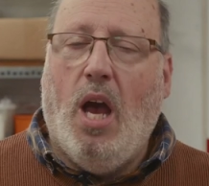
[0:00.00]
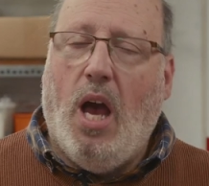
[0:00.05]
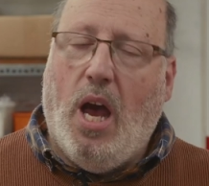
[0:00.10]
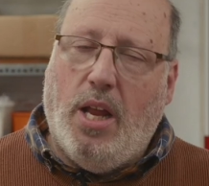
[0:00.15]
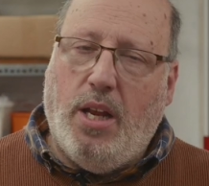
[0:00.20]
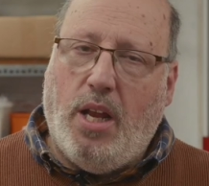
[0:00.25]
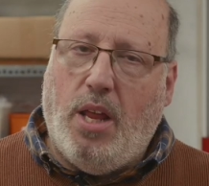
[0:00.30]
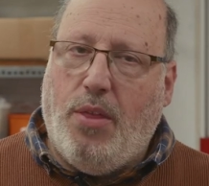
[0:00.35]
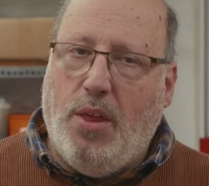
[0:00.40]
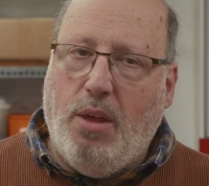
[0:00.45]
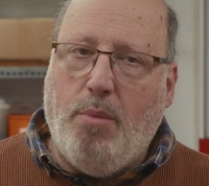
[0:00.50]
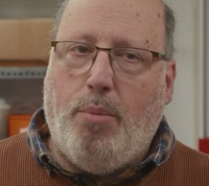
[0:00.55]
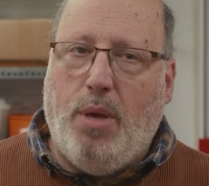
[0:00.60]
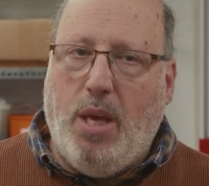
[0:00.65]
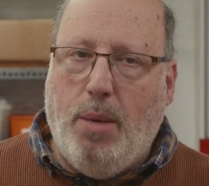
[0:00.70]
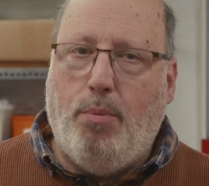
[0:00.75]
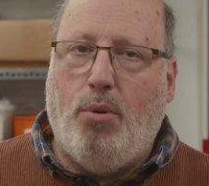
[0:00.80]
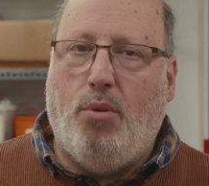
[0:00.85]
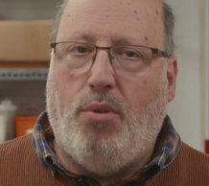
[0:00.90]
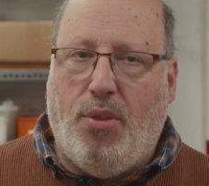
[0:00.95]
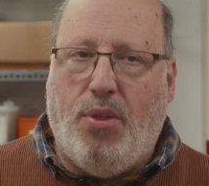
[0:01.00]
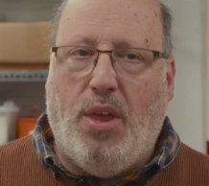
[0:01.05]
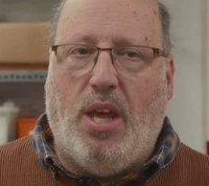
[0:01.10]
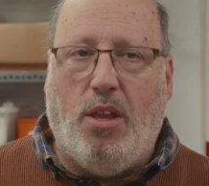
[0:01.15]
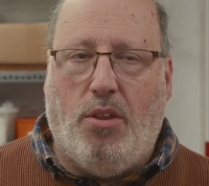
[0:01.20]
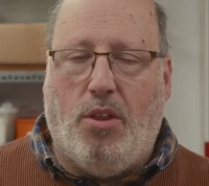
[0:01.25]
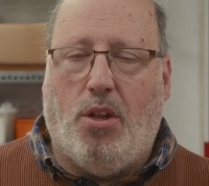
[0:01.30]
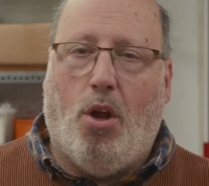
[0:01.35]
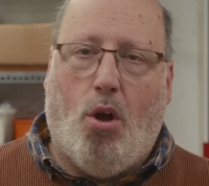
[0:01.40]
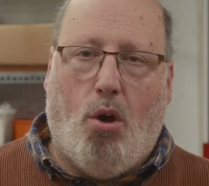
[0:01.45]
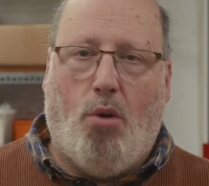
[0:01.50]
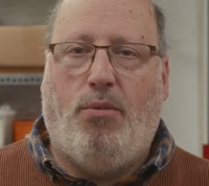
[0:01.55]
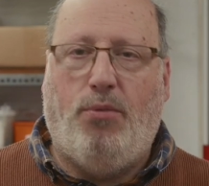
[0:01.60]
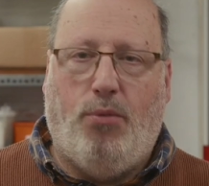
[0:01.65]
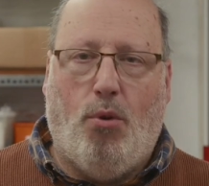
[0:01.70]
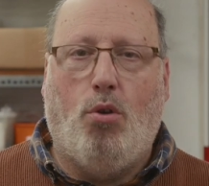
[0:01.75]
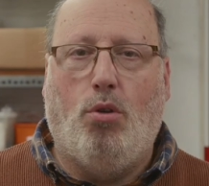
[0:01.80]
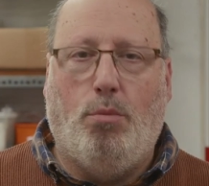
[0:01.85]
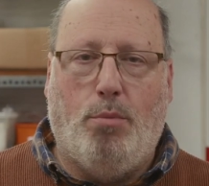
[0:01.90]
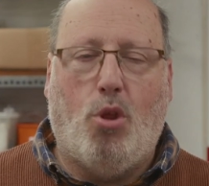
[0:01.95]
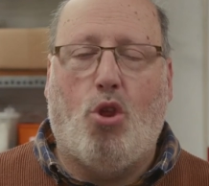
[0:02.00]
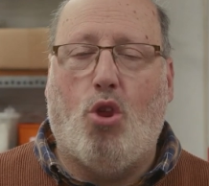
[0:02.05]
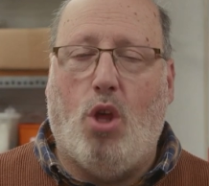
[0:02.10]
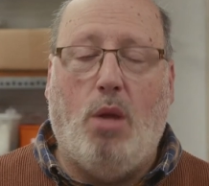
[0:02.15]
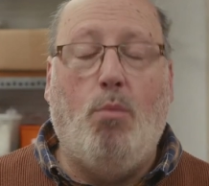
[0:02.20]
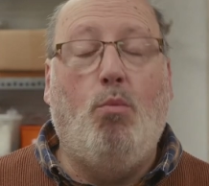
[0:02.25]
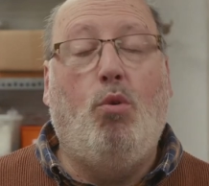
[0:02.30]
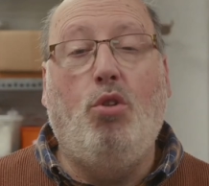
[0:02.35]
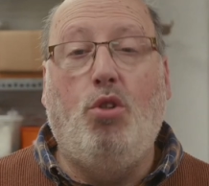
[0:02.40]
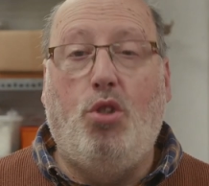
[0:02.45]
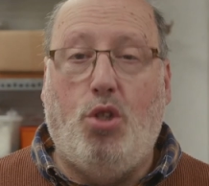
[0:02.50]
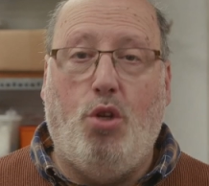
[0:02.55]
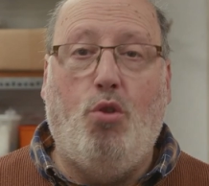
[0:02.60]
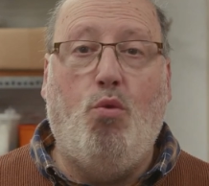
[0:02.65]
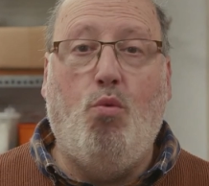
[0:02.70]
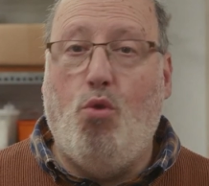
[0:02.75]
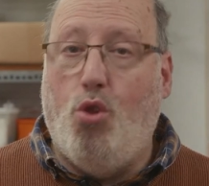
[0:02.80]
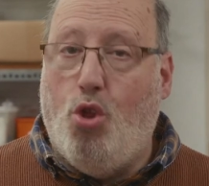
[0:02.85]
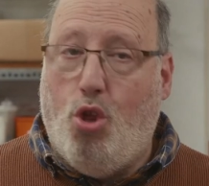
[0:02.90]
And I think people think that a hot foil machine will do